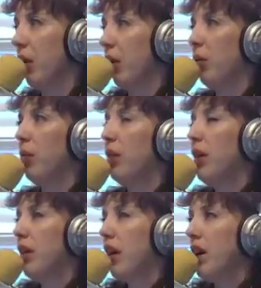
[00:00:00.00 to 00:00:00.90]
so
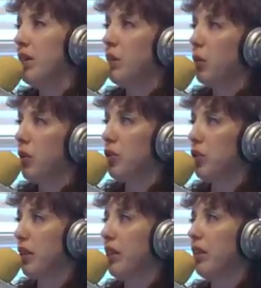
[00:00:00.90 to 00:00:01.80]
I see one
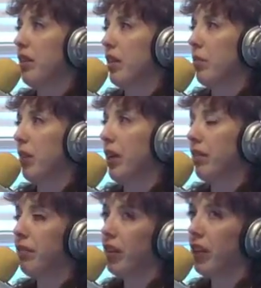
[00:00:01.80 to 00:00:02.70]
trailer and I'm like,
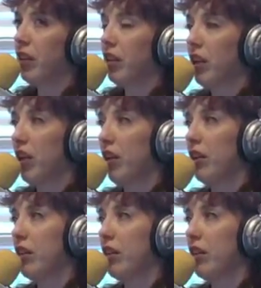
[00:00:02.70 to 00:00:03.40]
fucking look at all these